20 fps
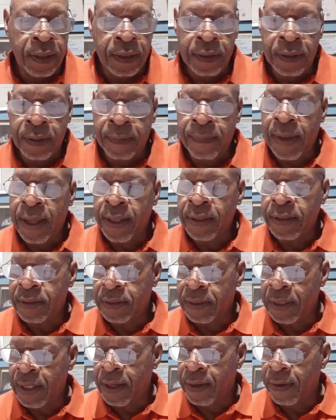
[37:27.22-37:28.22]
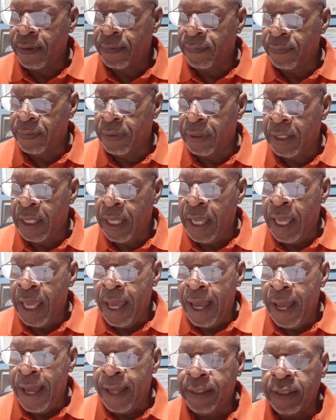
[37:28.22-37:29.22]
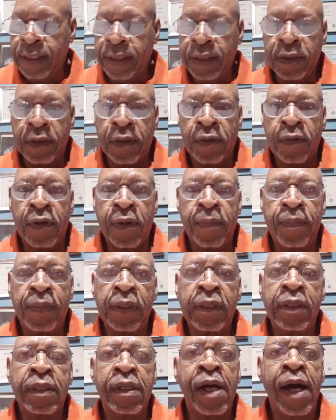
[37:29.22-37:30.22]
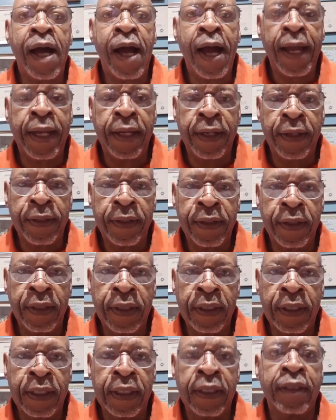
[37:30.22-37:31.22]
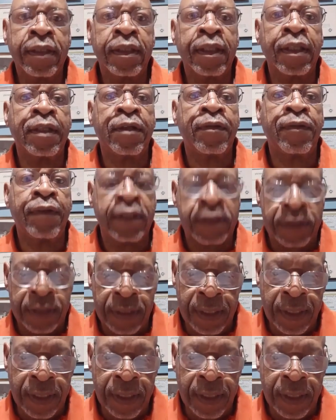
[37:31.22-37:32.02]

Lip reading: to myself, I need to go up a little higher than the rest of